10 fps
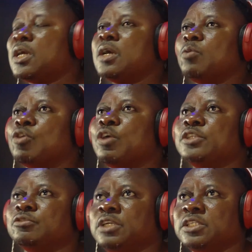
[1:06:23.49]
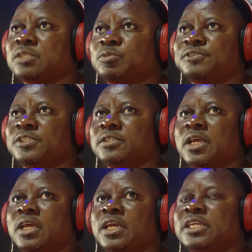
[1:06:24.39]
We're going to release the movie.
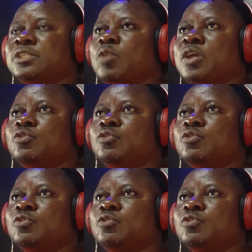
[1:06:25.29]
It is what